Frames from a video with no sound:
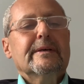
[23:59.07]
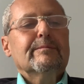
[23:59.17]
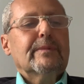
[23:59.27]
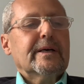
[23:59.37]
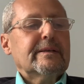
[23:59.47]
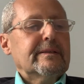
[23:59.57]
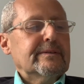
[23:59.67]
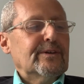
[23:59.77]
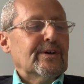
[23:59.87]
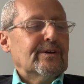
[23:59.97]
Michael,
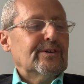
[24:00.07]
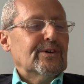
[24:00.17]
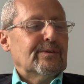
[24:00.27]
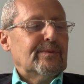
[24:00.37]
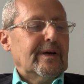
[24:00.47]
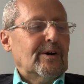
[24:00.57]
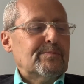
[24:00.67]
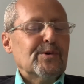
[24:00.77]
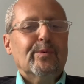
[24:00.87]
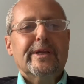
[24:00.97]
I
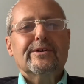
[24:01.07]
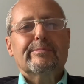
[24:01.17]
hope you win your